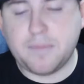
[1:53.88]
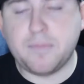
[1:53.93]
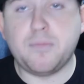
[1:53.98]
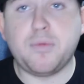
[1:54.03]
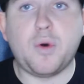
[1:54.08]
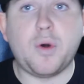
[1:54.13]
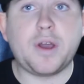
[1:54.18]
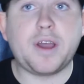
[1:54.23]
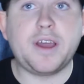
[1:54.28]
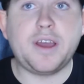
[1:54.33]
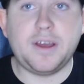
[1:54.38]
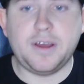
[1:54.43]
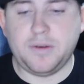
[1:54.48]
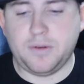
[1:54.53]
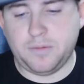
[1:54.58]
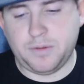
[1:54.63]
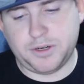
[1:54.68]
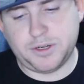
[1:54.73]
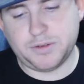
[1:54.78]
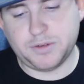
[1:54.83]
book,
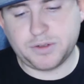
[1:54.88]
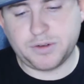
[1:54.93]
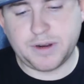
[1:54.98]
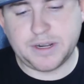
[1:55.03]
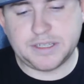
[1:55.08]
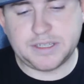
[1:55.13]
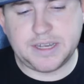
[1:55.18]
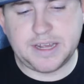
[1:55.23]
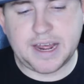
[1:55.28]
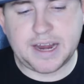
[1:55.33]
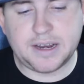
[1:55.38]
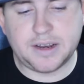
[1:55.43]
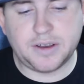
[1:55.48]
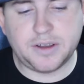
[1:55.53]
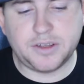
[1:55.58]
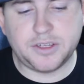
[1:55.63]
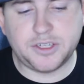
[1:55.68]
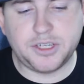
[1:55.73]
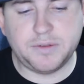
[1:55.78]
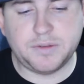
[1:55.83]
which was crazy, and
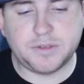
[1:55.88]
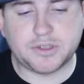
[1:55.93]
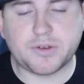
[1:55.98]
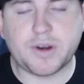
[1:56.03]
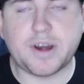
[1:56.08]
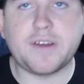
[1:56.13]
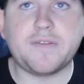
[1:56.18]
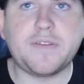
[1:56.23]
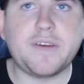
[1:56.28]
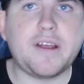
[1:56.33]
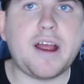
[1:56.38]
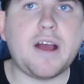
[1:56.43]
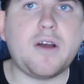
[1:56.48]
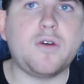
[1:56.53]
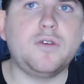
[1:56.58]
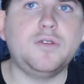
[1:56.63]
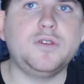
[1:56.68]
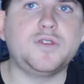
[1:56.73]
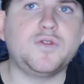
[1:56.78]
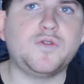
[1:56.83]
she was trying to figure out
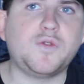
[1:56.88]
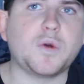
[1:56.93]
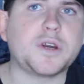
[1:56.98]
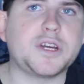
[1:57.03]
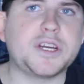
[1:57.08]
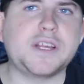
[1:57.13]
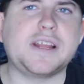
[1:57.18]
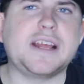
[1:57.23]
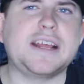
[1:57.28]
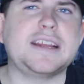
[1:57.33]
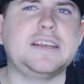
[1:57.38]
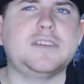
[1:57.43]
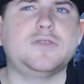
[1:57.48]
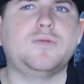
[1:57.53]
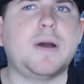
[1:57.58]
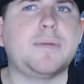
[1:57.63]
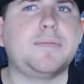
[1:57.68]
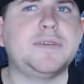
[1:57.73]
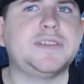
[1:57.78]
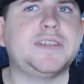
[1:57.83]
who's forging these
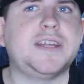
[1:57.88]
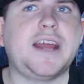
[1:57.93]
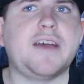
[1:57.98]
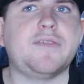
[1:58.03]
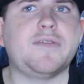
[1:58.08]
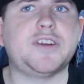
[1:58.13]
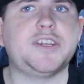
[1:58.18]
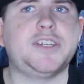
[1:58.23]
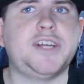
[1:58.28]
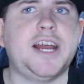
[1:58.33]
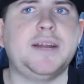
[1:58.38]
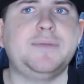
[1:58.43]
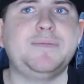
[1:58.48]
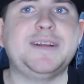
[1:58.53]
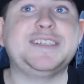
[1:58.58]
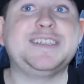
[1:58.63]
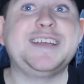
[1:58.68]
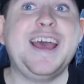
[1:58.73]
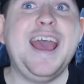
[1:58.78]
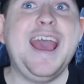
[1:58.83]
weapons that have
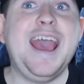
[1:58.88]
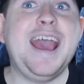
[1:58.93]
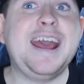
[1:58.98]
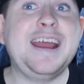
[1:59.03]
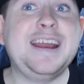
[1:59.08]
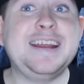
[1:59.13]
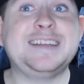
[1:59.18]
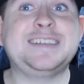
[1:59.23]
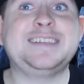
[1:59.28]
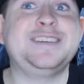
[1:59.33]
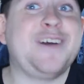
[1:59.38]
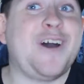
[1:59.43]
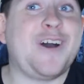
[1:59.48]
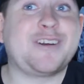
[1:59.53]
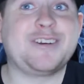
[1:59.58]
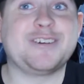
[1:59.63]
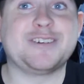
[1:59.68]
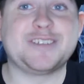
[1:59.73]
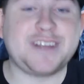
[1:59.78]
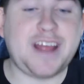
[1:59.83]
enchantments, and it's
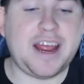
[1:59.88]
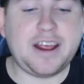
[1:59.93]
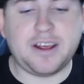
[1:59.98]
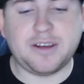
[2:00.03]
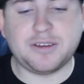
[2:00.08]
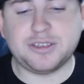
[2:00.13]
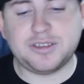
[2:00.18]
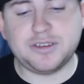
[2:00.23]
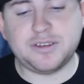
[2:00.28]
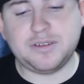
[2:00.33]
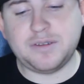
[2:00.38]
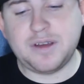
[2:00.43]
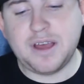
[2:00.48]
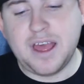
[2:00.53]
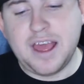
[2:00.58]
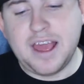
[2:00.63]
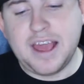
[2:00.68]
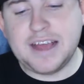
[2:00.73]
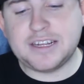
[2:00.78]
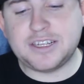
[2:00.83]
Dr. Psycho. So
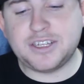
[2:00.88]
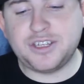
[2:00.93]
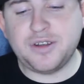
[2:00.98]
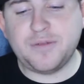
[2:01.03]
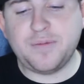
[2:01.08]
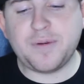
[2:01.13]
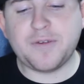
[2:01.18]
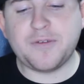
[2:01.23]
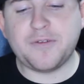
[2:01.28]
it's super